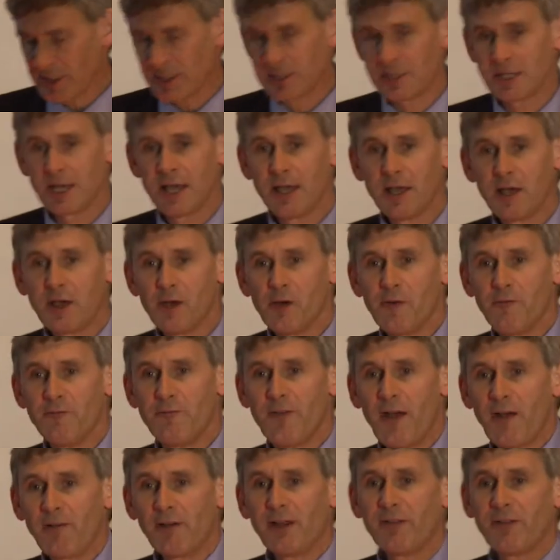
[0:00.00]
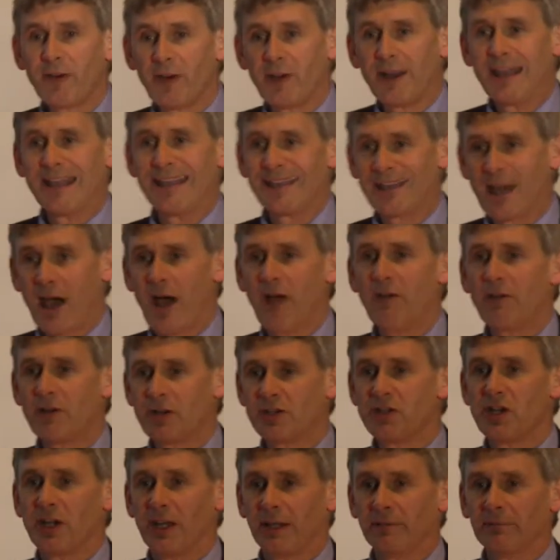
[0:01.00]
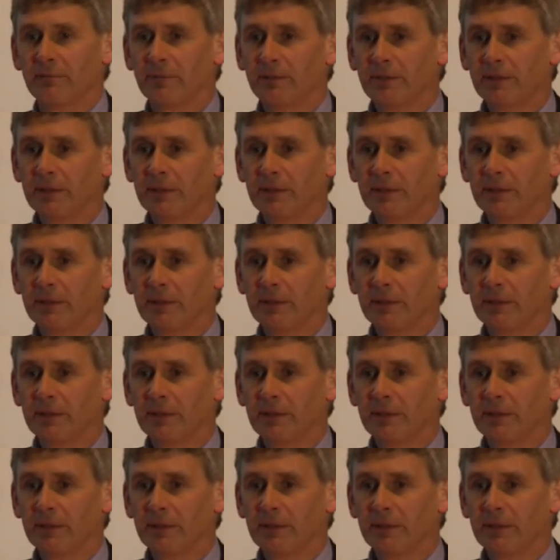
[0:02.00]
is very, very encouraging.